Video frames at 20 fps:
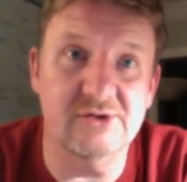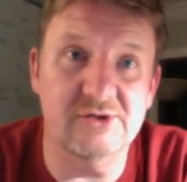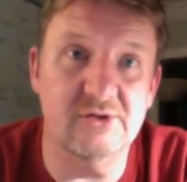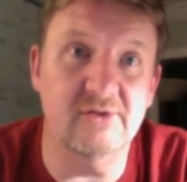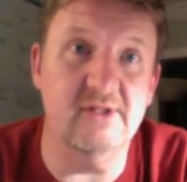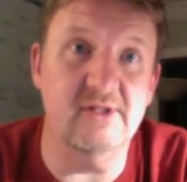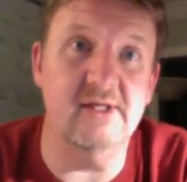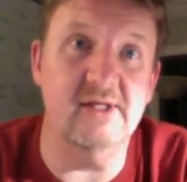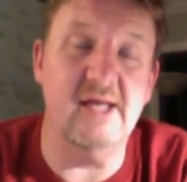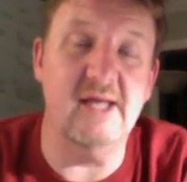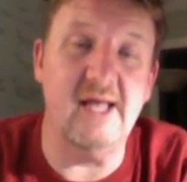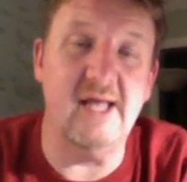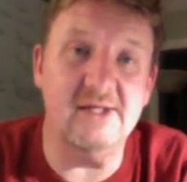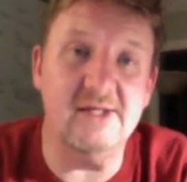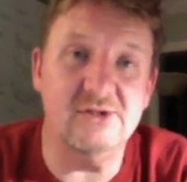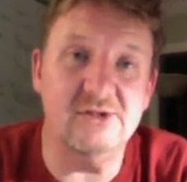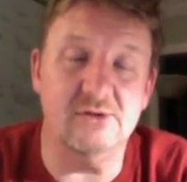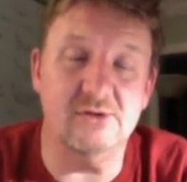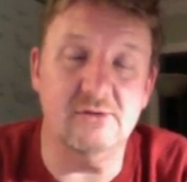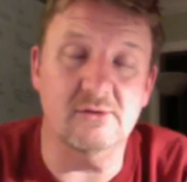So the
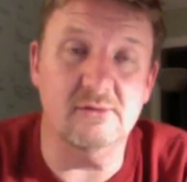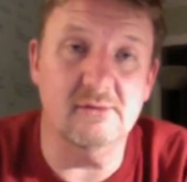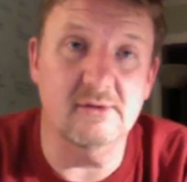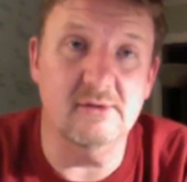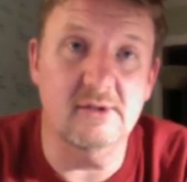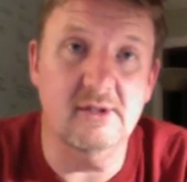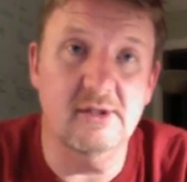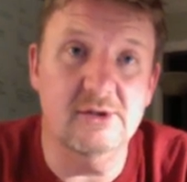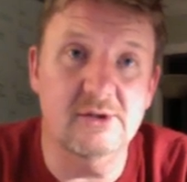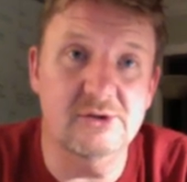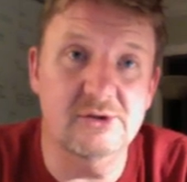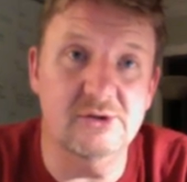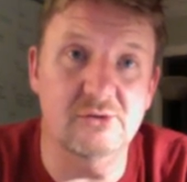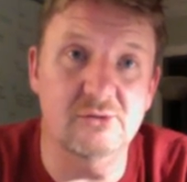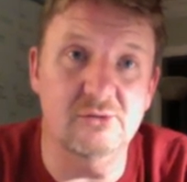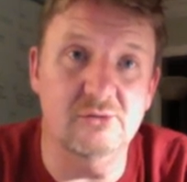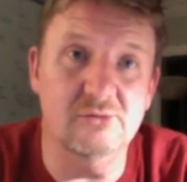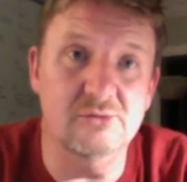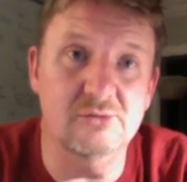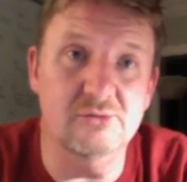answer
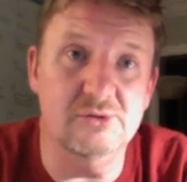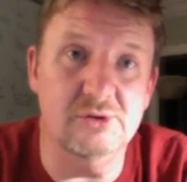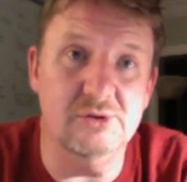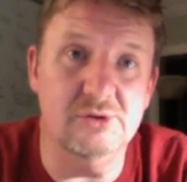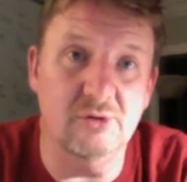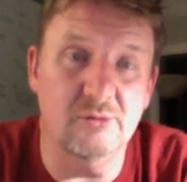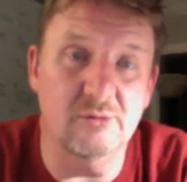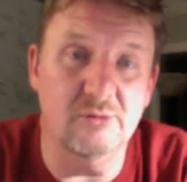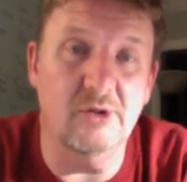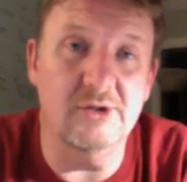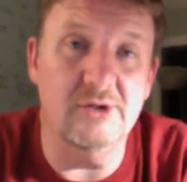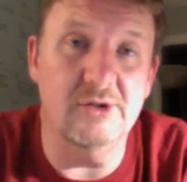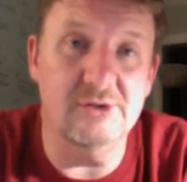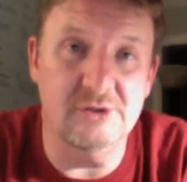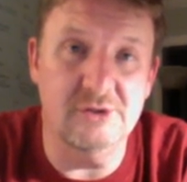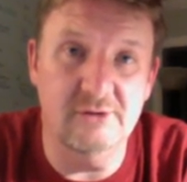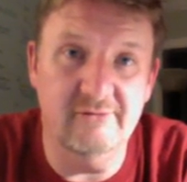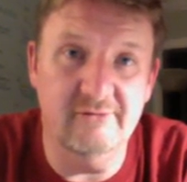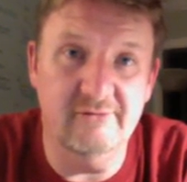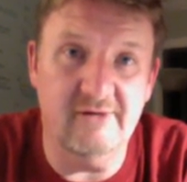to
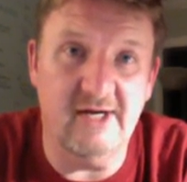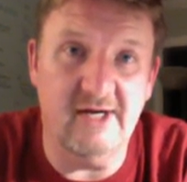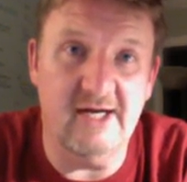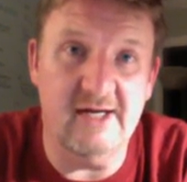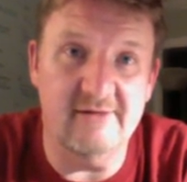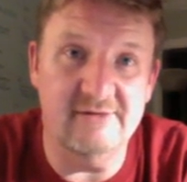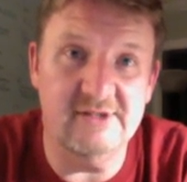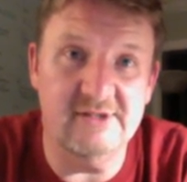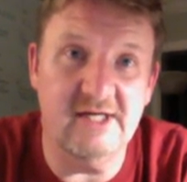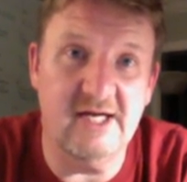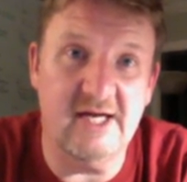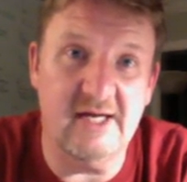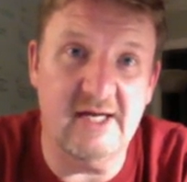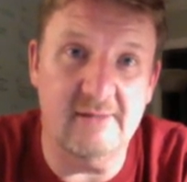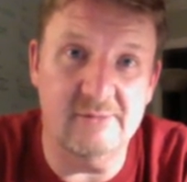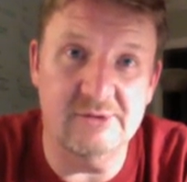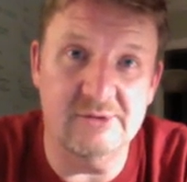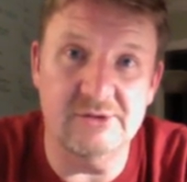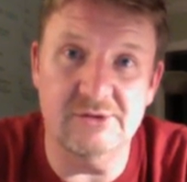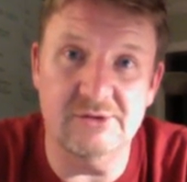0.25
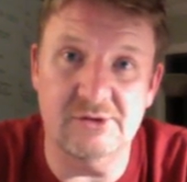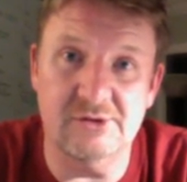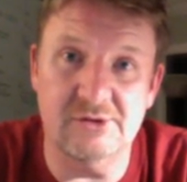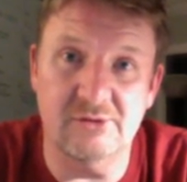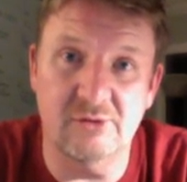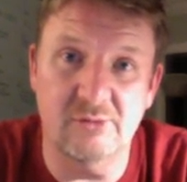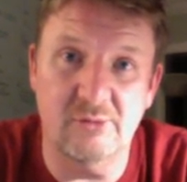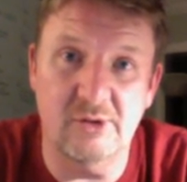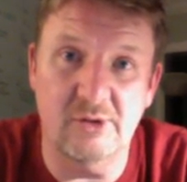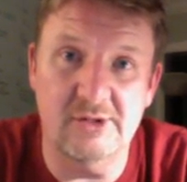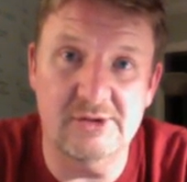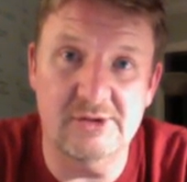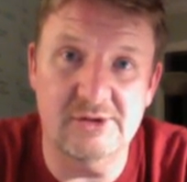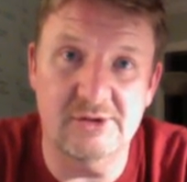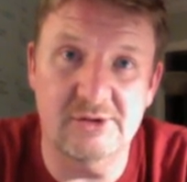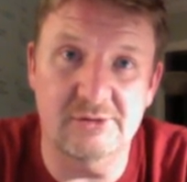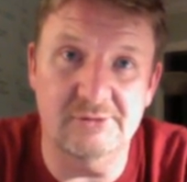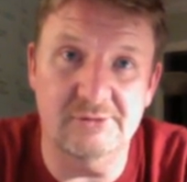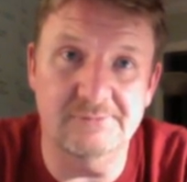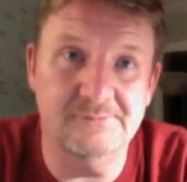times
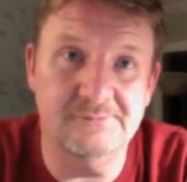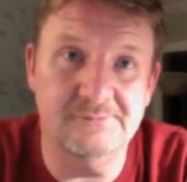0.2,